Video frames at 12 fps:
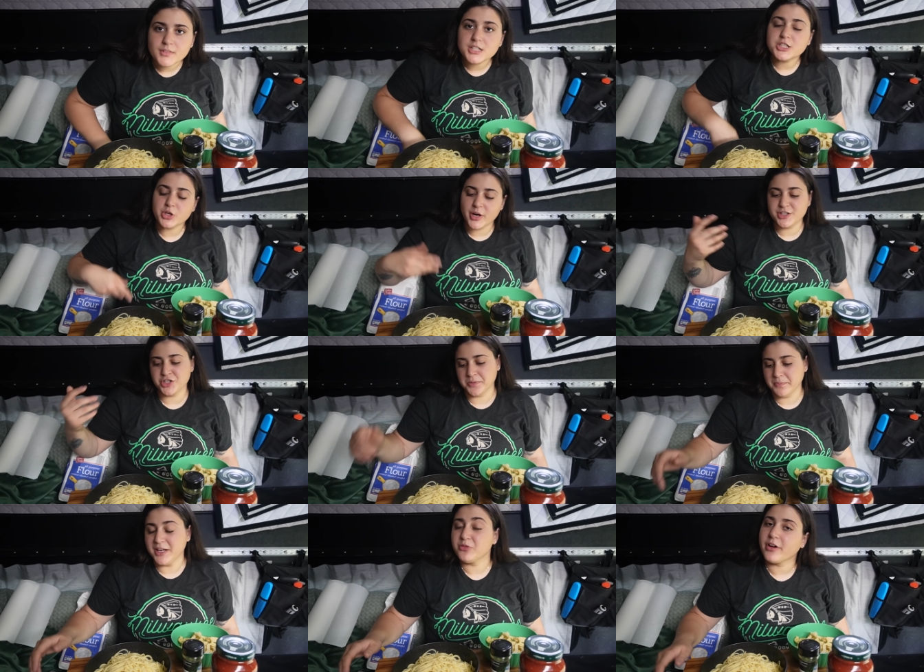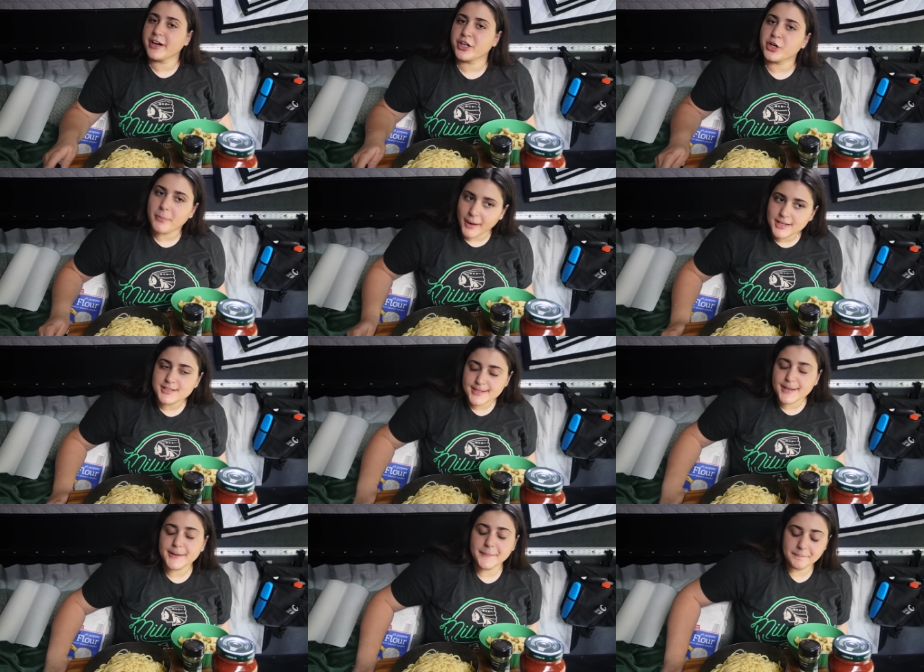So I just made regular
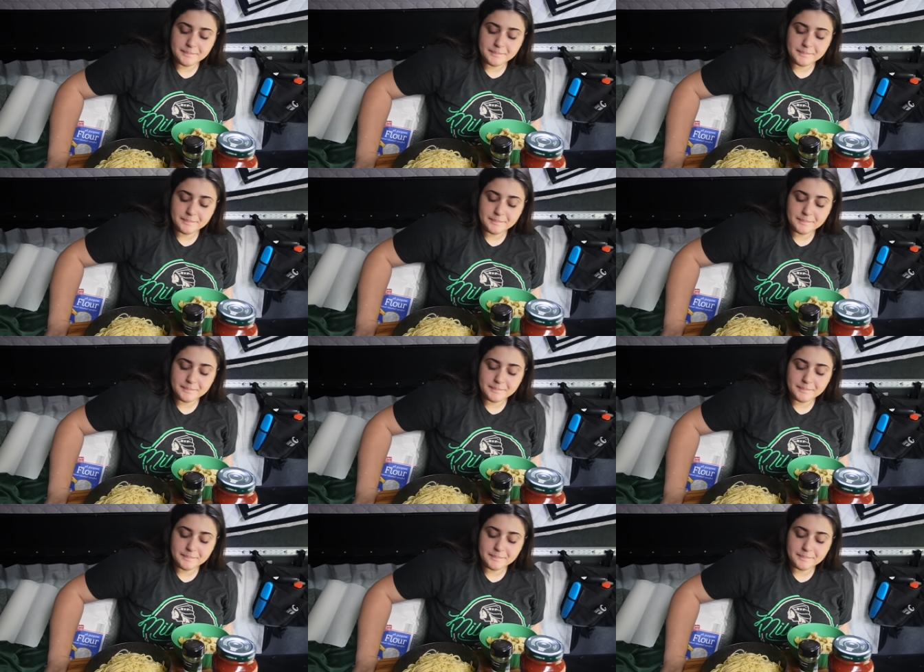pasta.